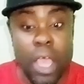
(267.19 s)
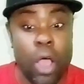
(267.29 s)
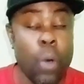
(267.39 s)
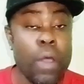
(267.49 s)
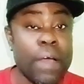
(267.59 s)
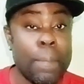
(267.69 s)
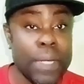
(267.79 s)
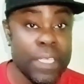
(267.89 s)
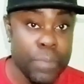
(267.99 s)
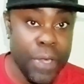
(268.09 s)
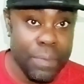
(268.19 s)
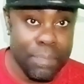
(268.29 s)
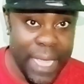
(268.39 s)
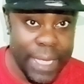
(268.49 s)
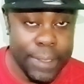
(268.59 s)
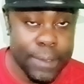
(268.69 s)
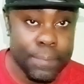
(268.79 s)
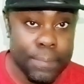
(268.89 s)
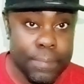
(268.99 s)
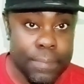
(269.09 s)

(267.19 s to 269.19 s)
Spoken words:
However, please bear in mind